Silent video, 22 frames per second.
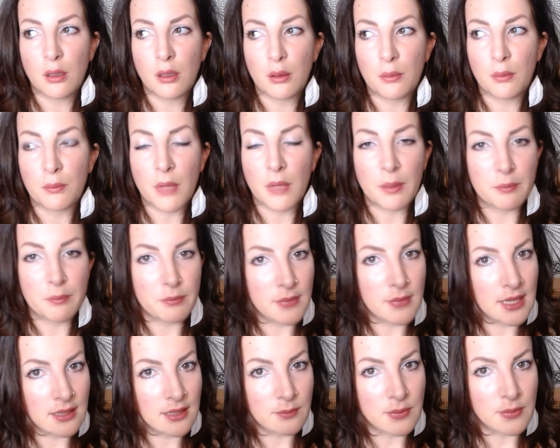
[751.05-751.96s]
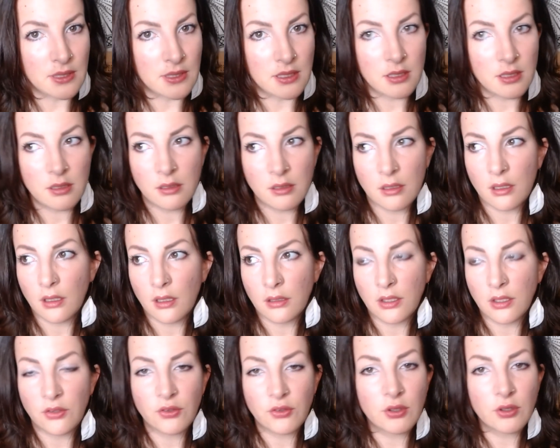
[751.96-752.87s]
Maybe
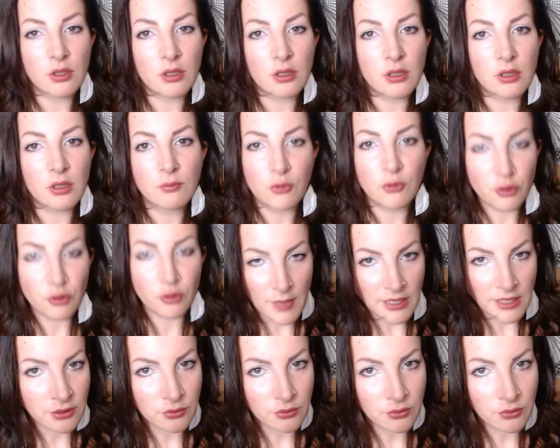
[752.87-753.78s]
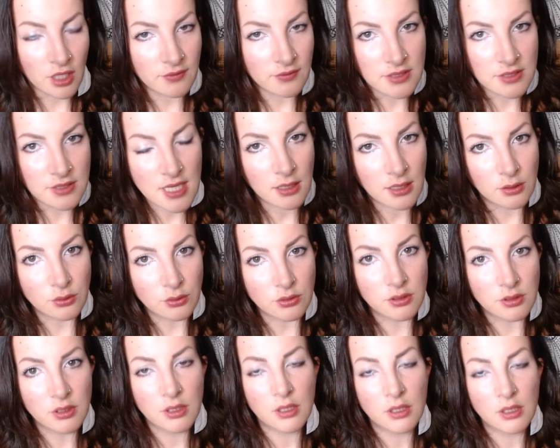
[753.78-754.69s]
this girl was meant to have a
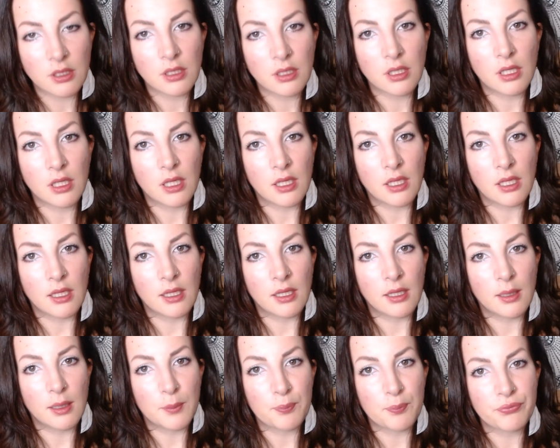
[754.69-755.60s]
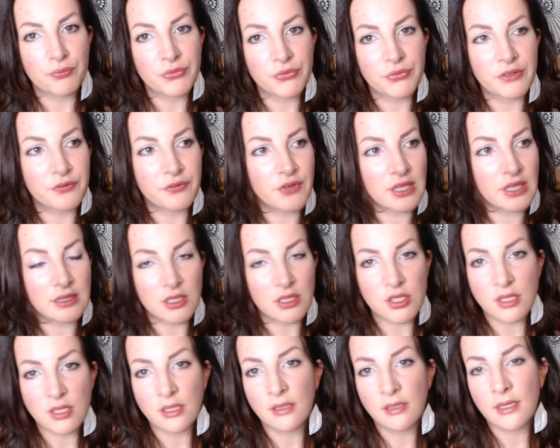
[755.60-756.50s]
child. The fact that
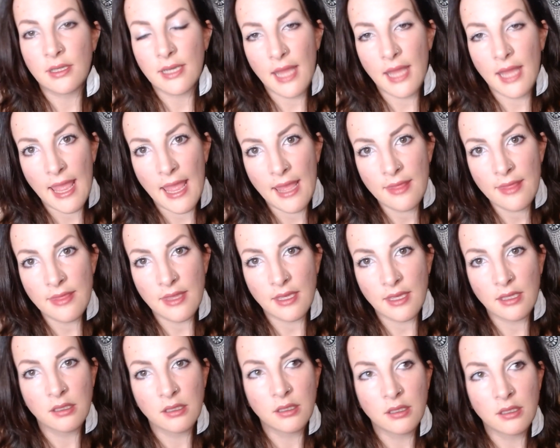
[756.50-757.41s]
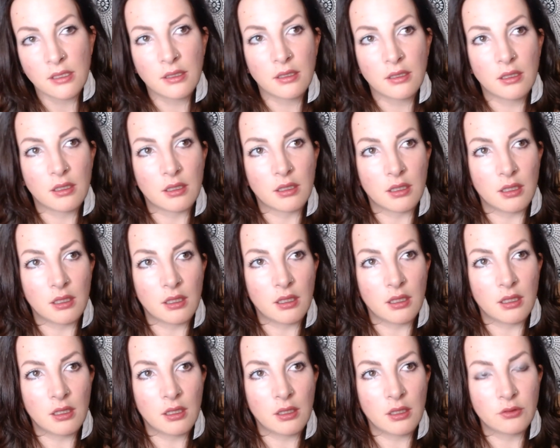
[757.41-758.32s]
she didn't have it,
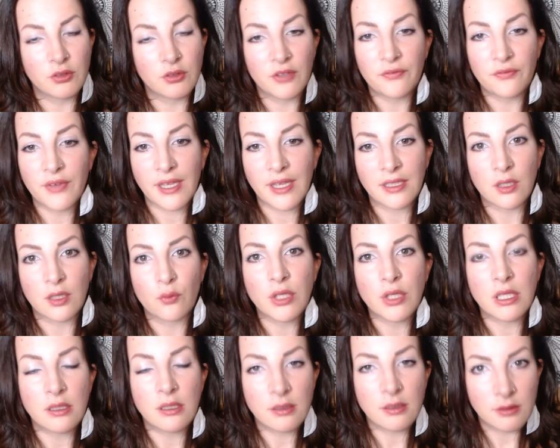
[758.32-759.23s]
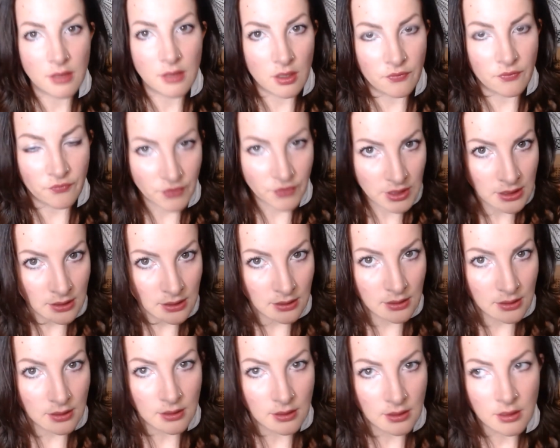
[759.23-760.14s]
the fact that we
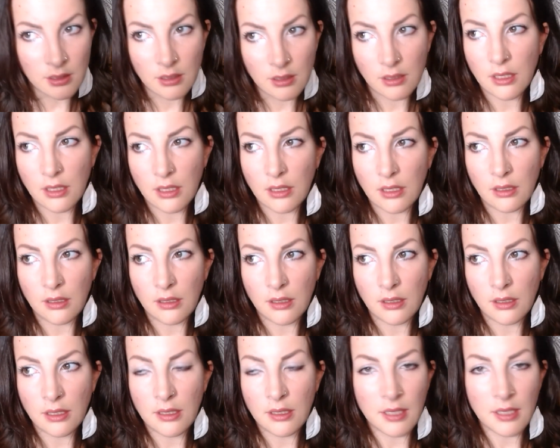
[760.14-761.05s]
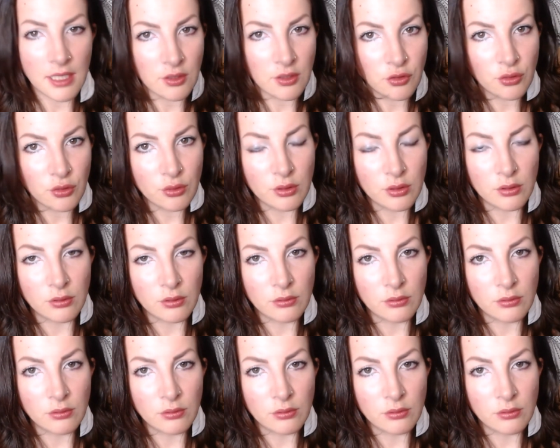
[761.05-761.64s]
intervene in nature,